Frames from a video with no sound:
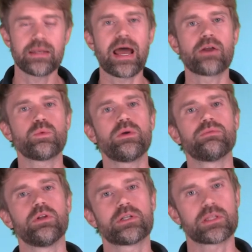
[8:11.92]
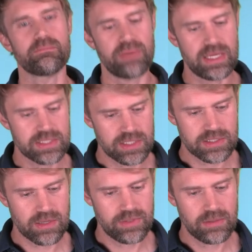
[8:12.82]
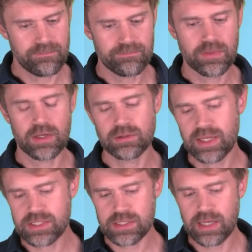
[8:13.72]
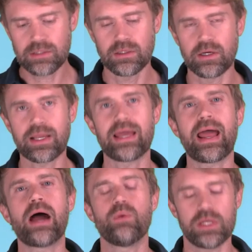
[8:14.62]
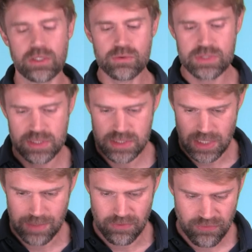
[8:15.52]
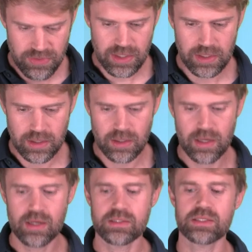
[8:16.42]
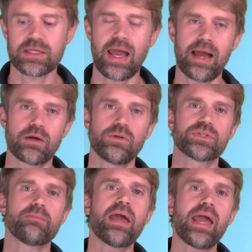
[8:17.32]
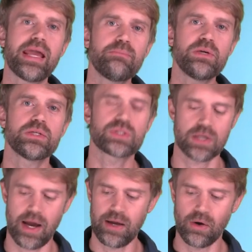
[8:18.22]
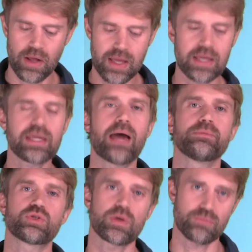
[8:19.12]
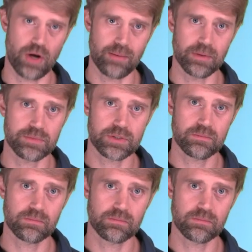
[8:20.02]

now that we've looked at the basics of it, let's take a look at how we'd use this type of thinking to tackle some AP-style chemistry problems.